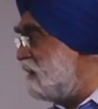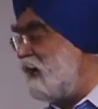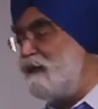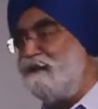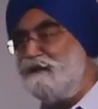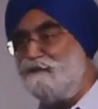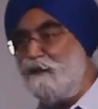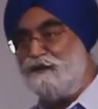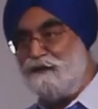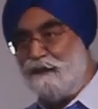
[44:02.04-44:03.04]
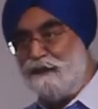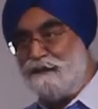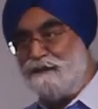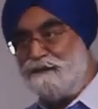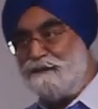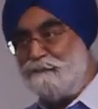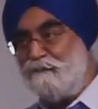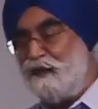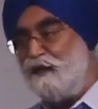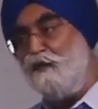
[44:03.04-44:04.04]
and responsibilities.
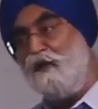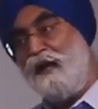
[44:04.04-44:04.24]
You